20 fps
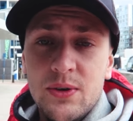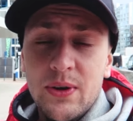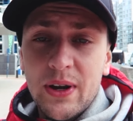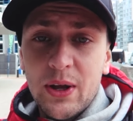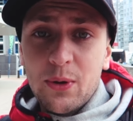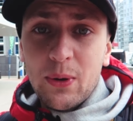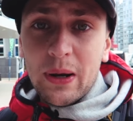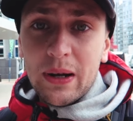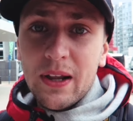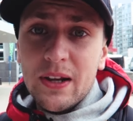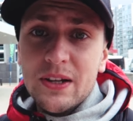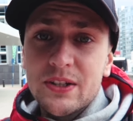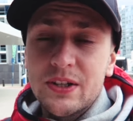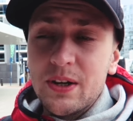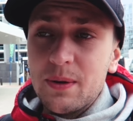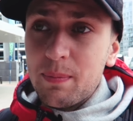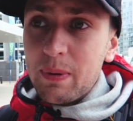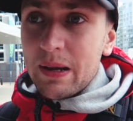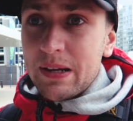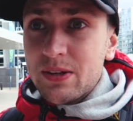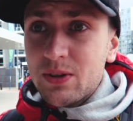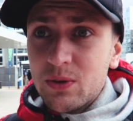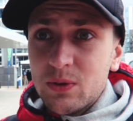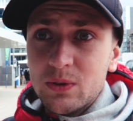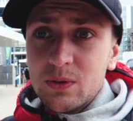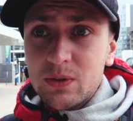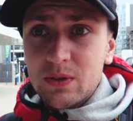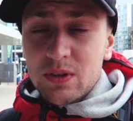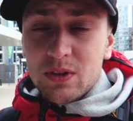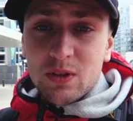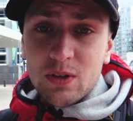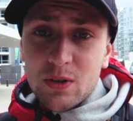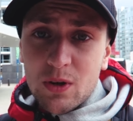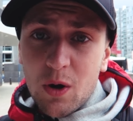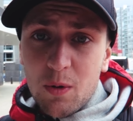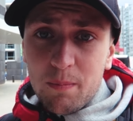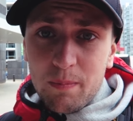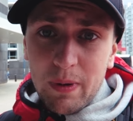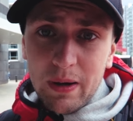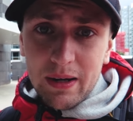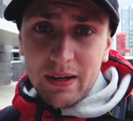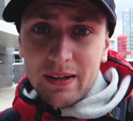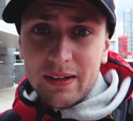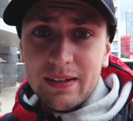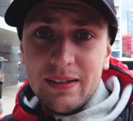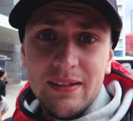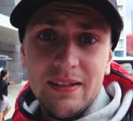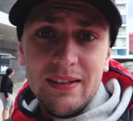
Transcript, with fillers: had a quick lunch at a place called Scopa,